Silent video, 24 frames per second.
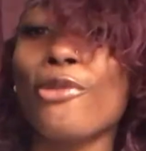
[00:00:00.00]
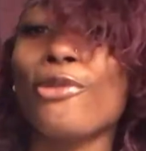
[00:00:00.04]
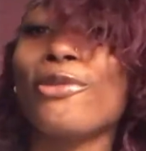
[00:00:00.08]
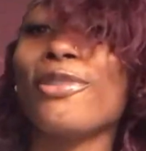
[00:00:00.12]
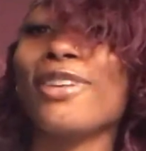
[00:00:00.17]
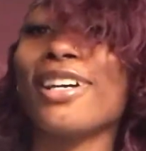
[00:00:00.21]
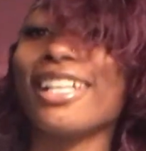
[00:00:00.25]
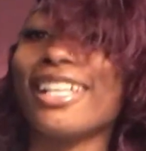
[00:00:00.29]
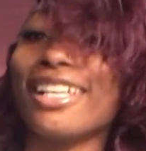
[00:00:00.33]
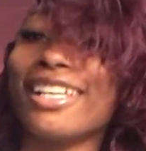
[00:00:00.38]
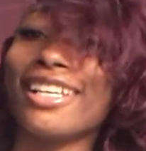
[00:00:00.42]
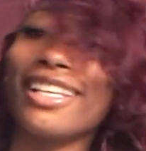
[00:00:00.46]

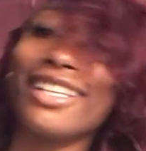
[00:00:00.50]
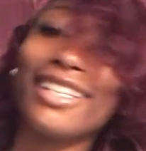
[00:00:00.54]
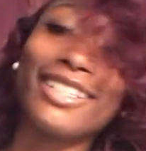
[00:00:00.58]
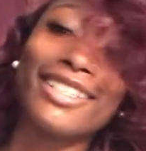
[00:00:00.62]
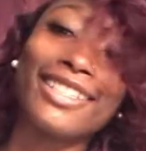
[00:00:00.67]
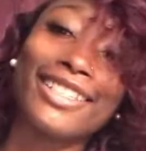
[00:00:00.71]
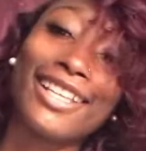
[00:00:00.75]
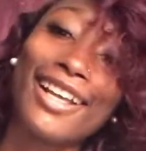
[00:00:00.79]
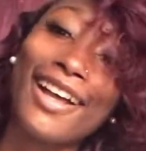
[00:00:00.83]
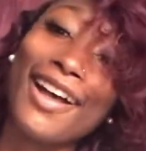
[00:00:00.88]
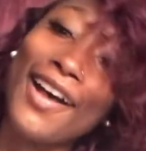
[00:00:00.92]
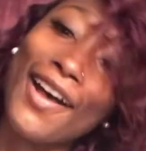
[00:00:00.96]
What
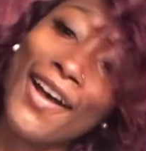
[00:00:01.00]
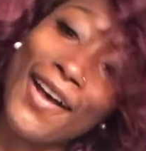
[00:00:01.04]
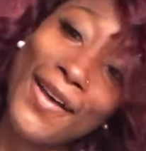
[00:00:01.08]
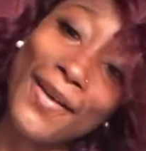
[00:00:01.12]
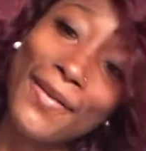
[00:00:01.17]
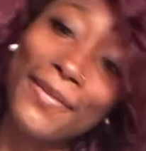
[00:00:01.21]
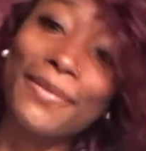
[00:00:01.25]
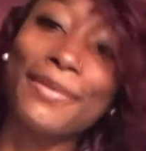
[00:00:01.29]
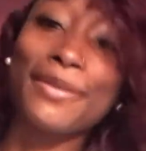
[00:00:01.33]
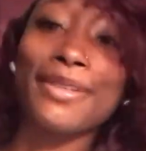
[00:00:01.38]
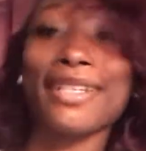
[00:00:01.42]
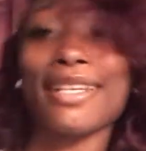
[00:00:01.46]
is
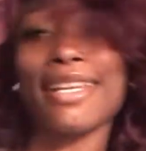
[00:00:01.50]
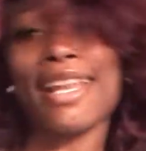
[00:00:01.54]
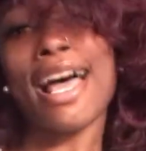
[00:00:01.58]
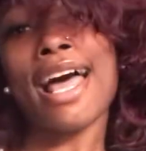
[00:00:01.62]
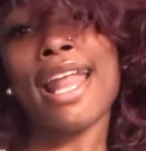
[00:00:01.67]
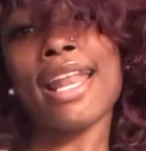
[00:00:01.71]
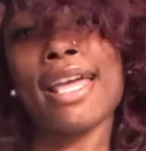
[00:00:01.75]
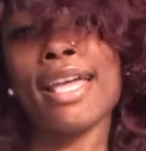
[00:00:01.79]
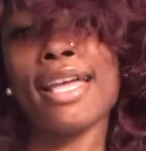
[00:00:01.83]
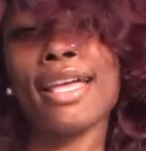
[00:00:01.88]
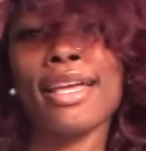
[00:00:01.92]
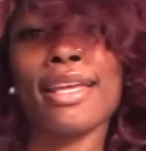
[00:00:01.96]
up,
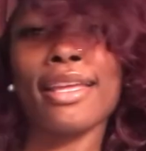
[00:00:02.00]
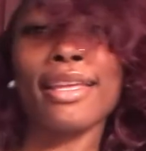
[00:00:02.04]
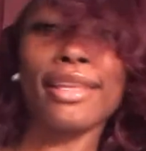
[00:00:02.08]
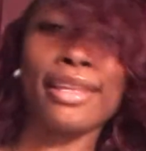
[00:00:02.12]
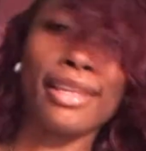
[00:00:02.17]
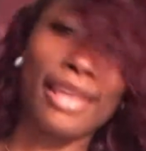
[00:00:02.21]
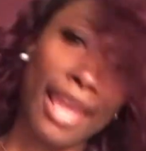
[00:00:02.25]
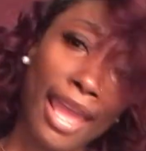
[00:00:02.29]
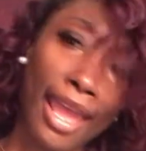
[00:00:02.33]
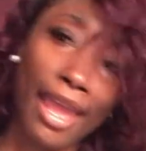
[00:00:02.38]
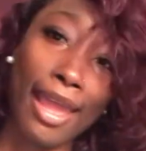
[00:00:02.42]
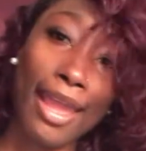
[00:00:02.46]
Nana
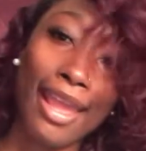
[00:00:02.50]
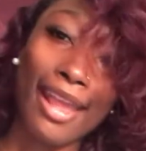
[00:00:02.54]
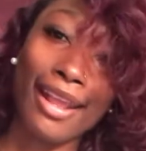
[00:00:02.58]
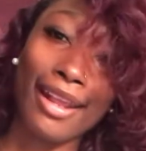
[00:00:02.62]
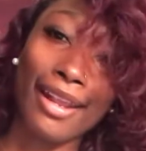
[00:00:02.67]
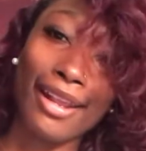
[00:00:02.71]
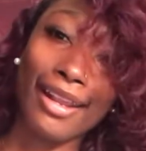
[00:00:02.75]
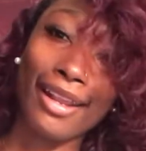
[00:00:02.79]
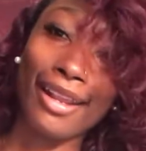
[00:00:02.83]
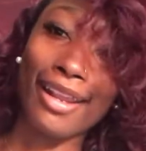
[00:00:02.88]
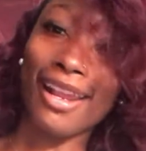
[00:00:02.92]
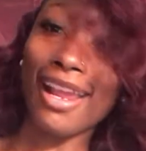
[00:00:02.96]

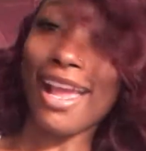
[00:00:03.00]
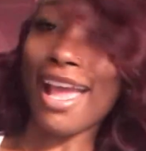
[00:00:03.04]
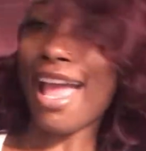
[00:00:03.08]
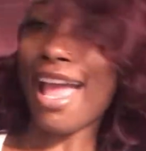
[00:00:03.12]
Gang?